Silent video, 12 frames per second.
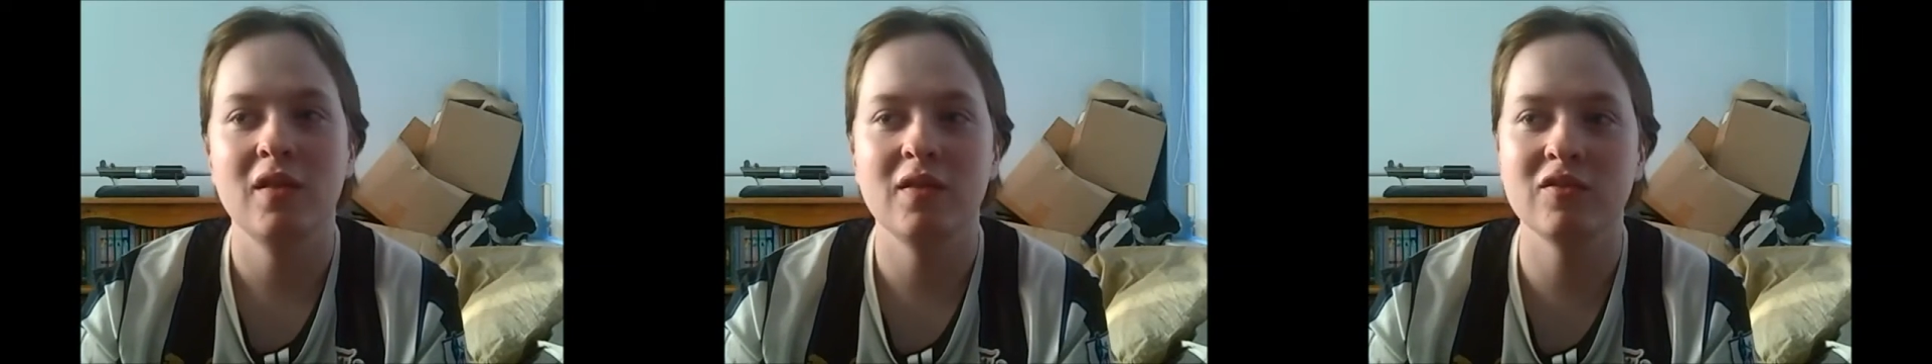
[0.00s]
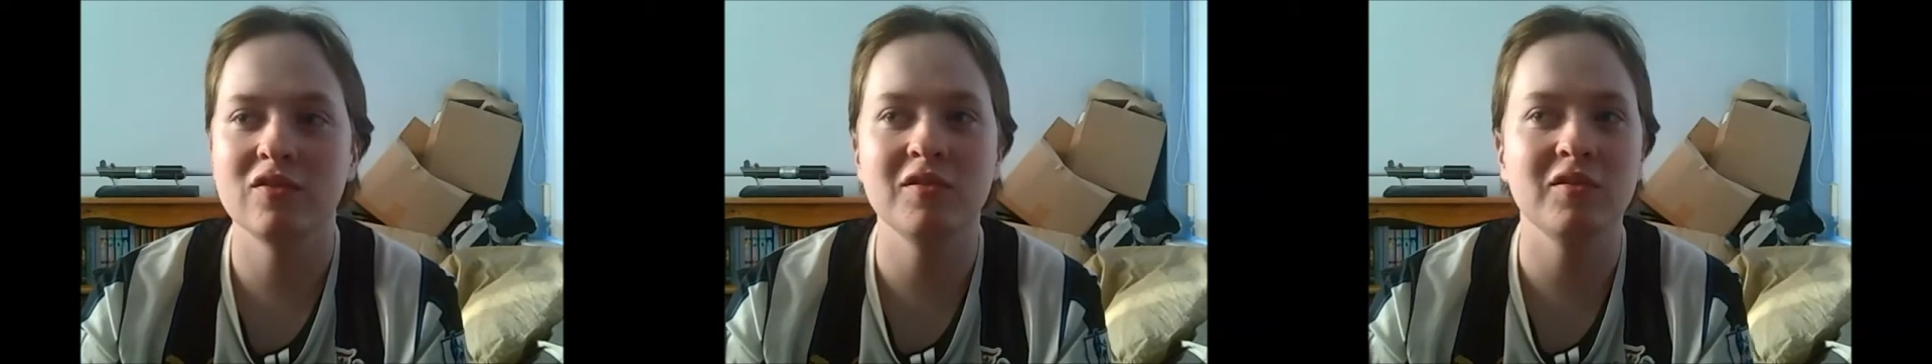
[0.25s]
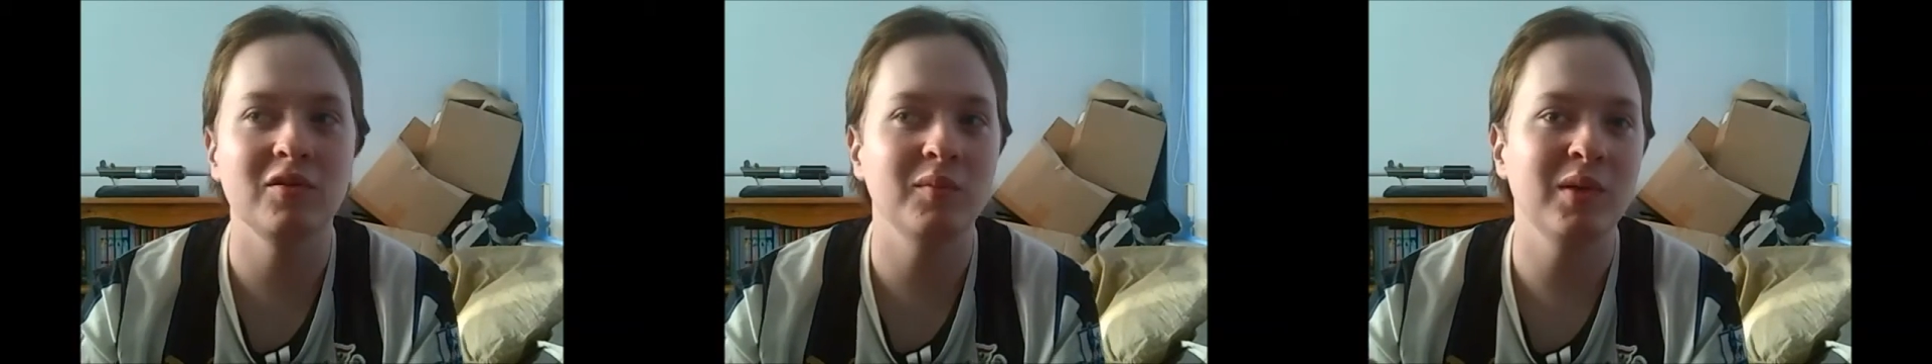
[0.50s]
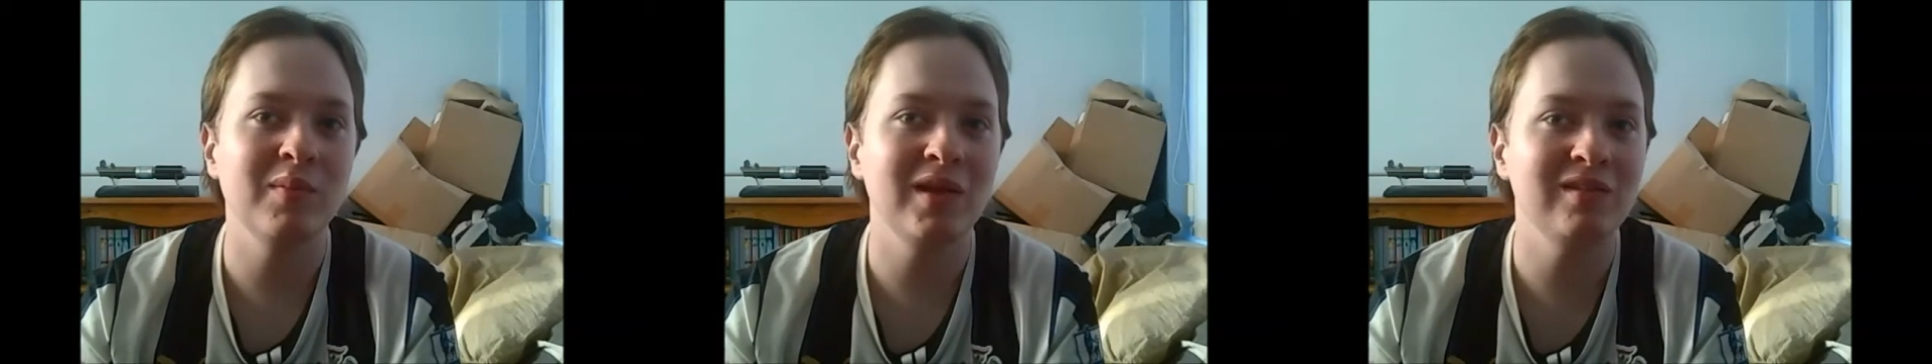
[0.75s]
This isn't going
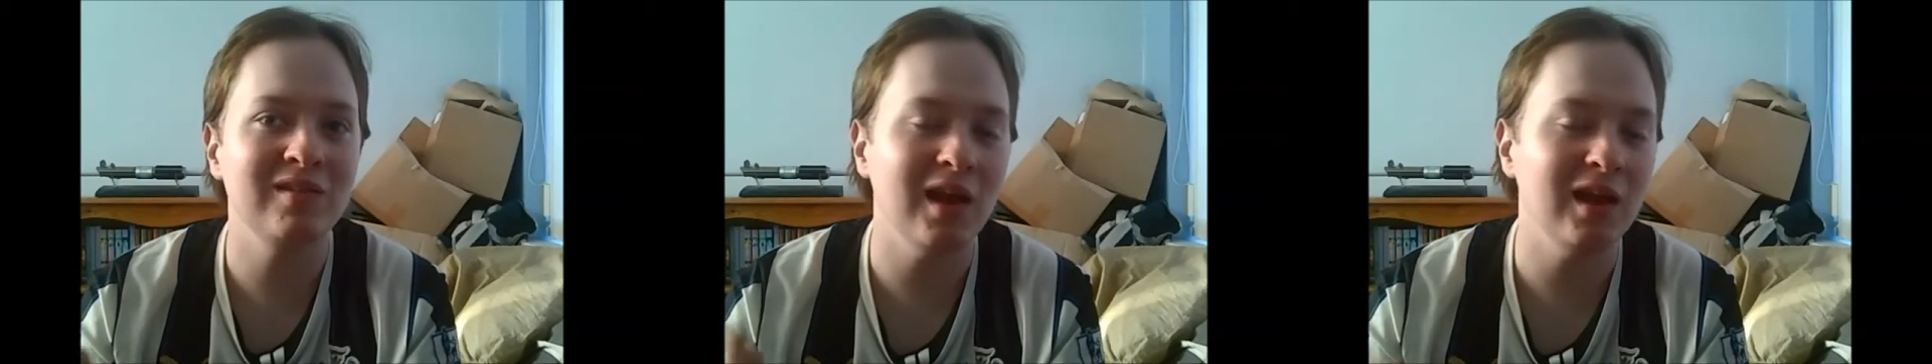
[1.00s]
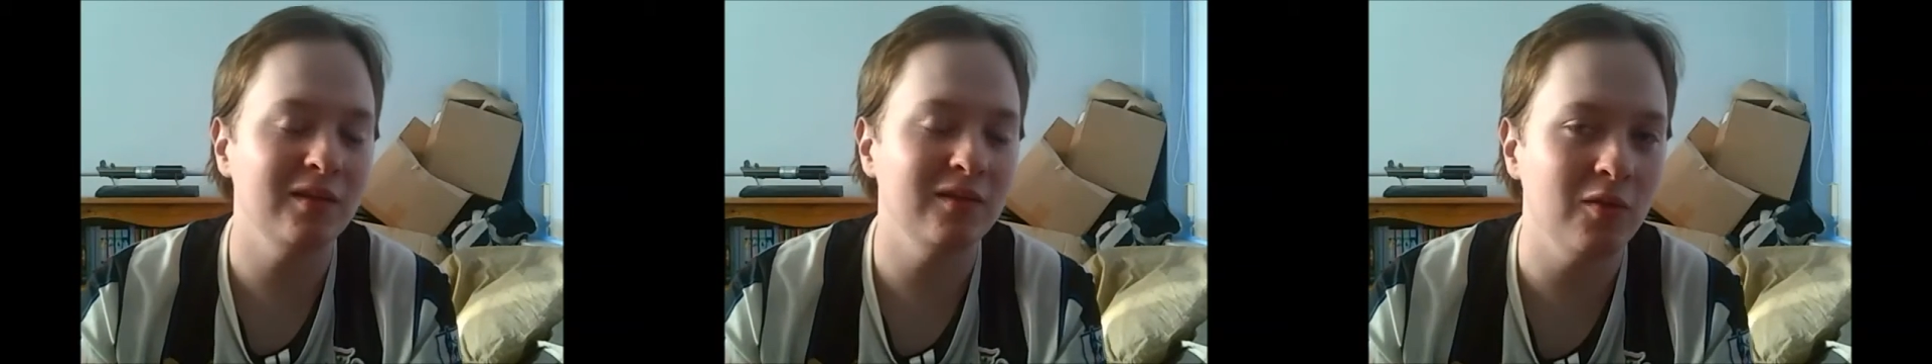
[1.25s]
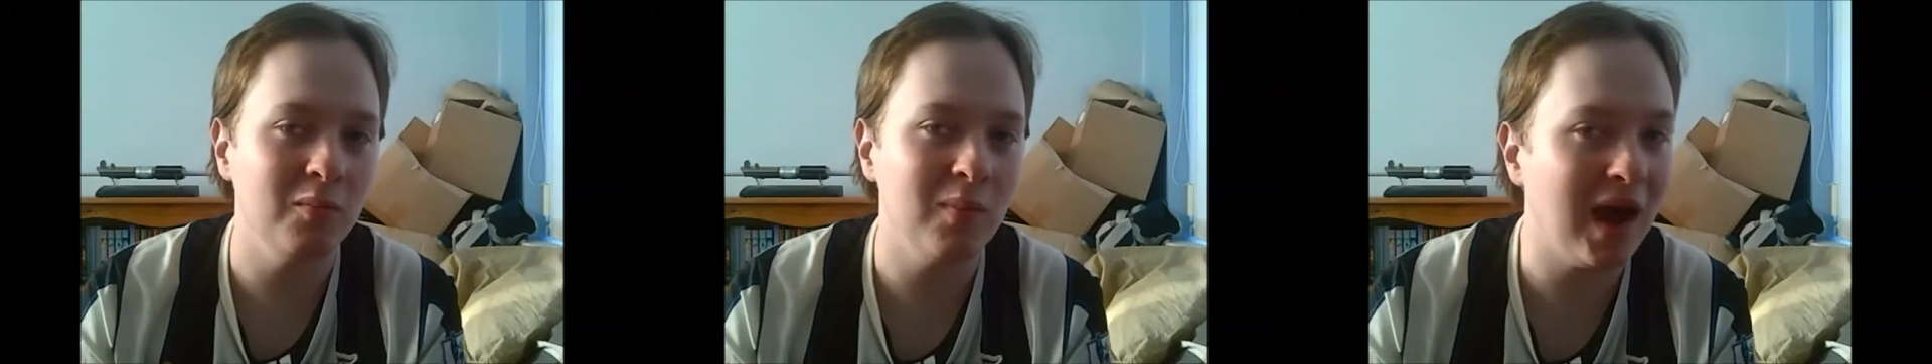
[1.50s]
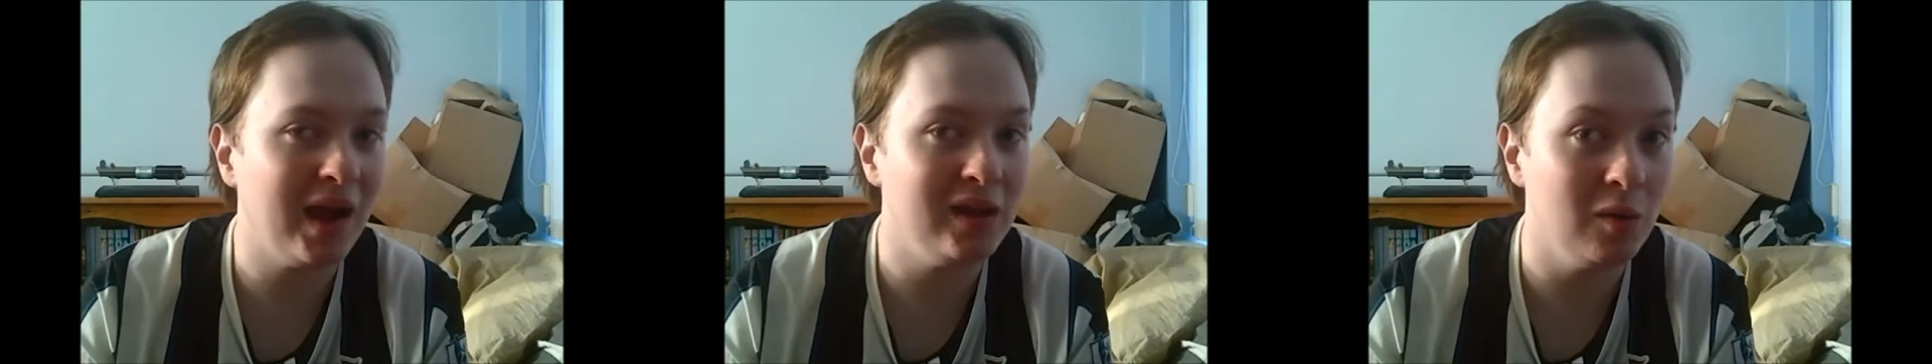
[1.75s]
to be me telling you my